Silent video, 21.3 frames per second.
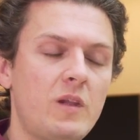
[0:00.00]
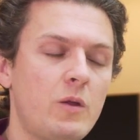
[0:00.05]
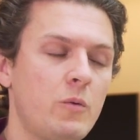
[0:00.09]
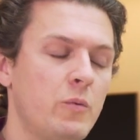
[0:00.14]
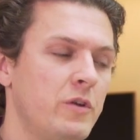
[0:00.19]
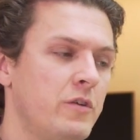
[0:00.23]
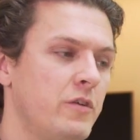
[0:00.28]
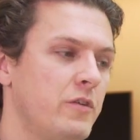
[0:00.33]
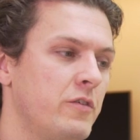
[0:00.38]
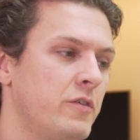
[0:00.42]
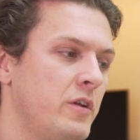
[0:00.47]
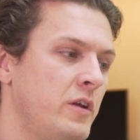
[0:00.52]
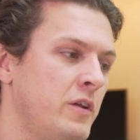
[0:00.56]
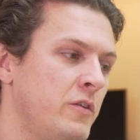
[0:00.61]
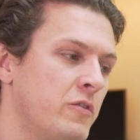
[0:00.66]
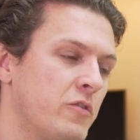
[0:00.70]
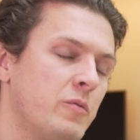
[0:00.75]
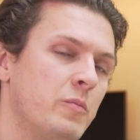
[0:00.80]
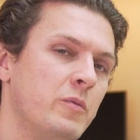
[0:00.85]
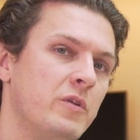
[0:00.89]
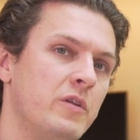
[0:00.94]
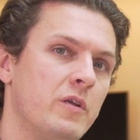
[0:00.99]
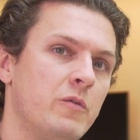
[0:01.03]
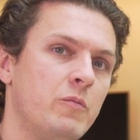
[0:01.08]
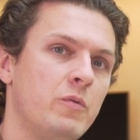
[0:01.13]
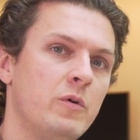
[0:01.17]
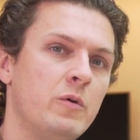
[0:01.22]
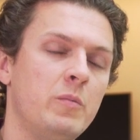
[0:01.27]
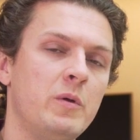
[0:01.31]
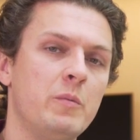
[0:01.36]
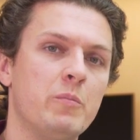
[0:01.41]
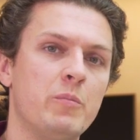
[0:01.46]
which is an instrument that
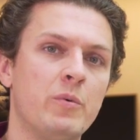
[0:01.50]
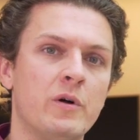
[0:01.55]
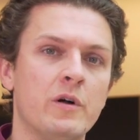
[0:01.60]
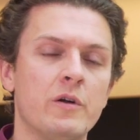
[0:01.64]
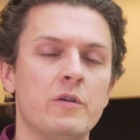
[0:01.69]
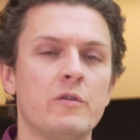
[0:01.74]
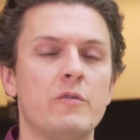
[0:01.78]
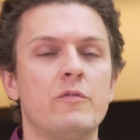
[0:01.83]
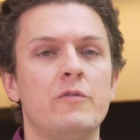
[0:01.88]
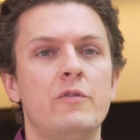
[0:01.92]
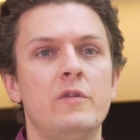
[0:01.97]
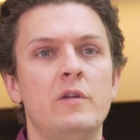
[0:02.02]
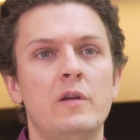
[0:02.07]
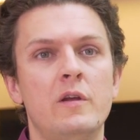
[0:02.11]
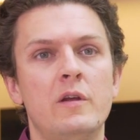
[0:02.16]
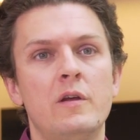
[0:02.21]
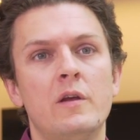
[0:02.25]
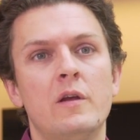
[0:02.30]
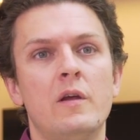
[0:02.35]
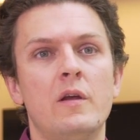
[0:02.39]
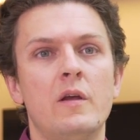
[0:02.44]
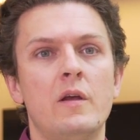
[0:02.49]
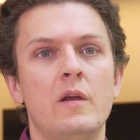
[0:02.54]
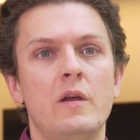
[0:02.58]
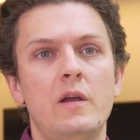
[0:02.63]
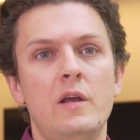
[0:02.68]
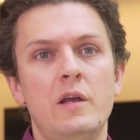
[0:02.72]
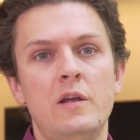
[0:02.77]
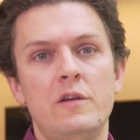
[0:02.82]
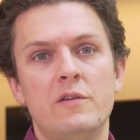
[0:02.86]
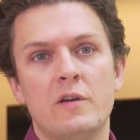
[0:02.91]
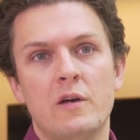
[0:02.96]
will be part of the
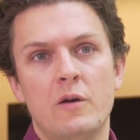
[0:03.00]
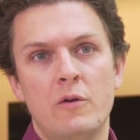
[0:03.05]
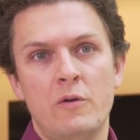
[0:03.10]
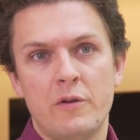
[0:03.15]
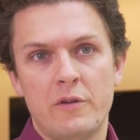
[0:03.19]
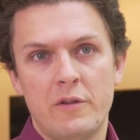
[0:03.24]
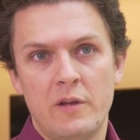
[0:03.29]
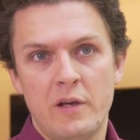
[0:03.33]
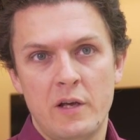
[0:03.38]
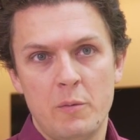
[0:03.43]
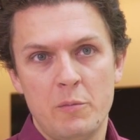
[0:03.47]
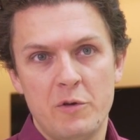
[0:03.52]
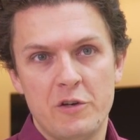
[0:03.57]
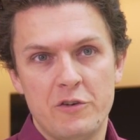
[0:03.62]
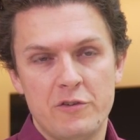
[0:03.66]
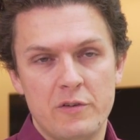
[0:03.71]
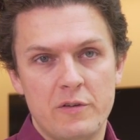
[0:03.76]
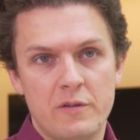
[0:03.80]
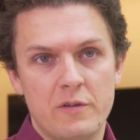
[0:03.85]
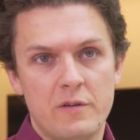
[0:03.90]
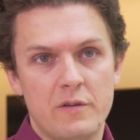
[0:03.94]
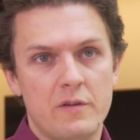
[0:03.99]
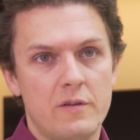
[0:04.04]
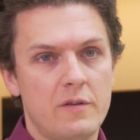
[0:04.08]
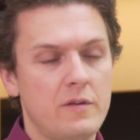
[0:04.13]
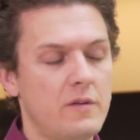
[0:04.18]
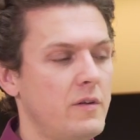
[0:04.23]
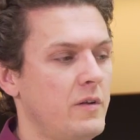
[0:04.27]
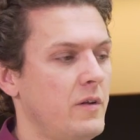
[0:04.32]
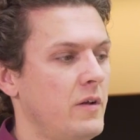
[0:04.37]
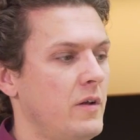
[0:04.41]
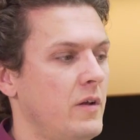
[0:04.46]
ESA EarthCare mission.
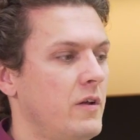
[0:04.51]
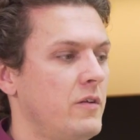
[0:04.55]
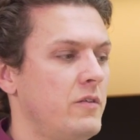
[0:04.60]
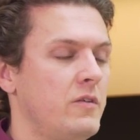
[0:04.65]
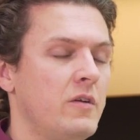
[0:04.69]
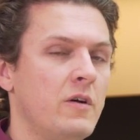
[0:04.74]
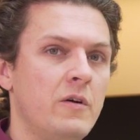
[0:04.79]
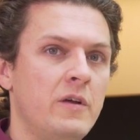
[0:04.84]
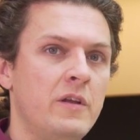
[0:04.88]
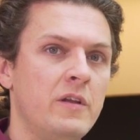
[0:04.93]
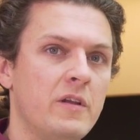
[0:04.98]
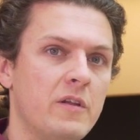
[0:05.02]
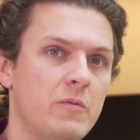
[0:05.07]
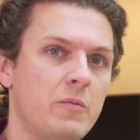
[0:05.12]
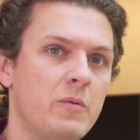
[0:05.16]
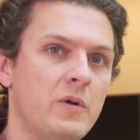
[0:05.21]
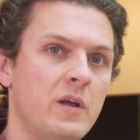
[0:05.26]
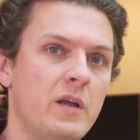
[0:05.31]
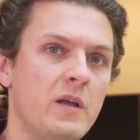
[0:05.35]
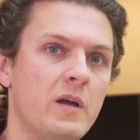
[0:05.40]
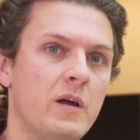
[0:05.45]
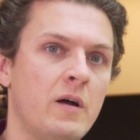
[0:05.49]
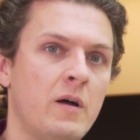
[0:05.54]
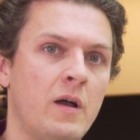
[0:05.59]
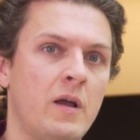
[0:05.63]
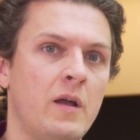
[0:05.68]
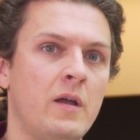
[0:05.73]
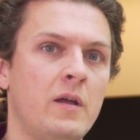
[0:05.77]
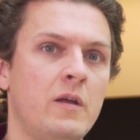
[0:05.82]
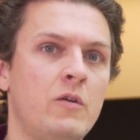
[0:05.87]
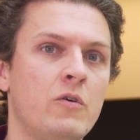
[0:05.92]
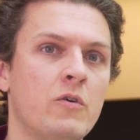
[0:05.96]
So in that way
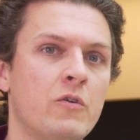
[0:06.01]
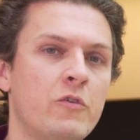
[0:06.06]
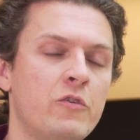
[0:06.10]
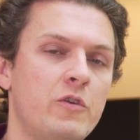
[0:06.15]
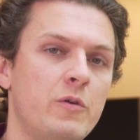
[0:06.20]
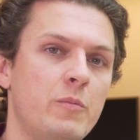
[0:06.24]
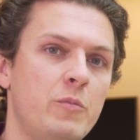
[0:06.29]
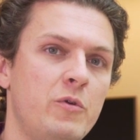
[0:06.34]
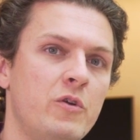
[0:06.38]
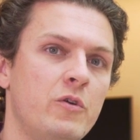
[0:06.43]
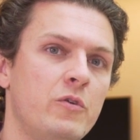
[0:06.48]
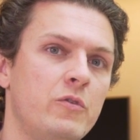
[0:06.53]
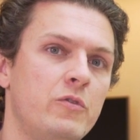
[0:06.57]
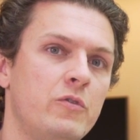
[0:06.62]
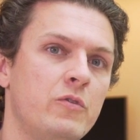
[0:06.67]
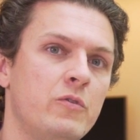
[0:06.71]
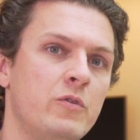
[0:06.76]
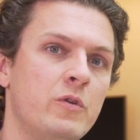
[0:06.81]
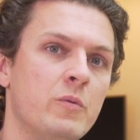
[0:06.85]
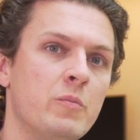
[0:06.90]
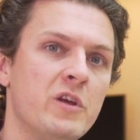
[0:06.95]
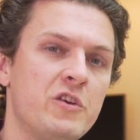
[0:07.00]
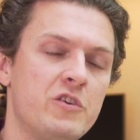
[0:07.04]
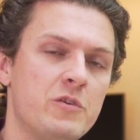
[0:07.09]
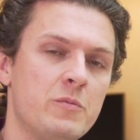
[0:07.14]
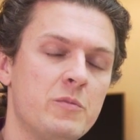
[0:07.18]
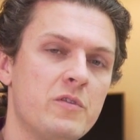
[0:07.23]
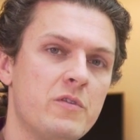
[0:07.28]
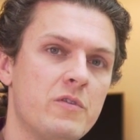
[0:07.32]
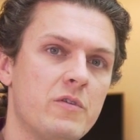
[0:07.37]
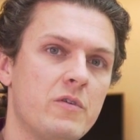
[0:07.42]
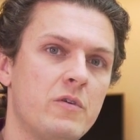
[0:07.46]
I contribute to the
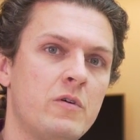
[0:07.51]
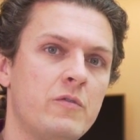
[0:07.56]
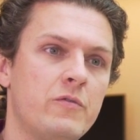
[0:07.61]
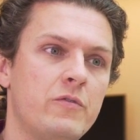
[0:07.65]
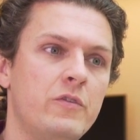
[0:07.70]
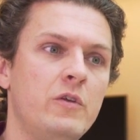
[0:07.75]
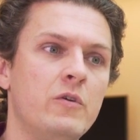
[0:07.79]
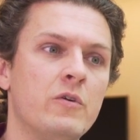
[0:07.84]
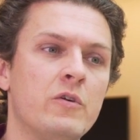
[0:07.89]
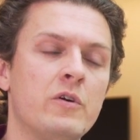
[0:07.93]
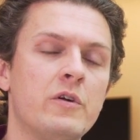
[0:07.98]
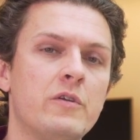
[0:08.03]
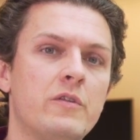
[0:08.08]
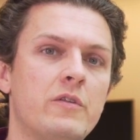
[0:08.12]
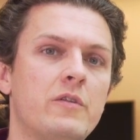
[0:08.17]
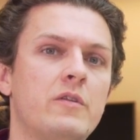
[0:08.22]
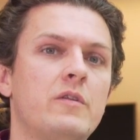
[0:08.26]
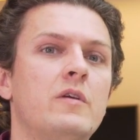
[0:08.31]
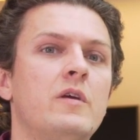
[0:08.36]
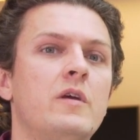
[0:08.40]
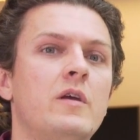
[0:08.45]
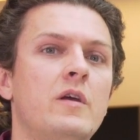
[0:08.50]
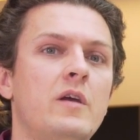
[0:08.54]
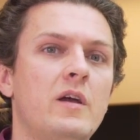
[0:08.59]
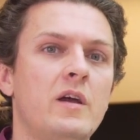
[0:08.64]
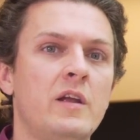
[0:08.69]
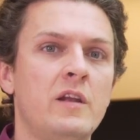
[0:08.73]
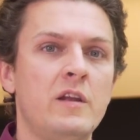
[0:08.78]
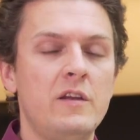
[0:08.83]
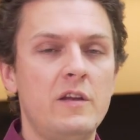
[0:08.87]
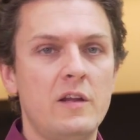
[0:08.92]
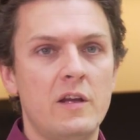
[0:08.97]
measurement of the Earth,
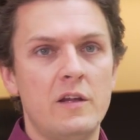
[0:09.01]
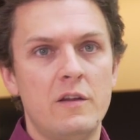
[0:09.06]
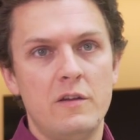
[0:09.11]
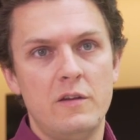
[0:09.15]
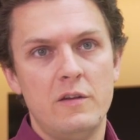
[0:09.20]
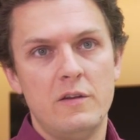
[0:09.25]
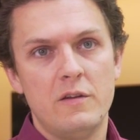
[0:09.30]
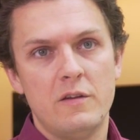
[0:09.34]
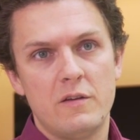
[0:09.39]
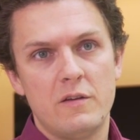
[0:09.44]
and in the end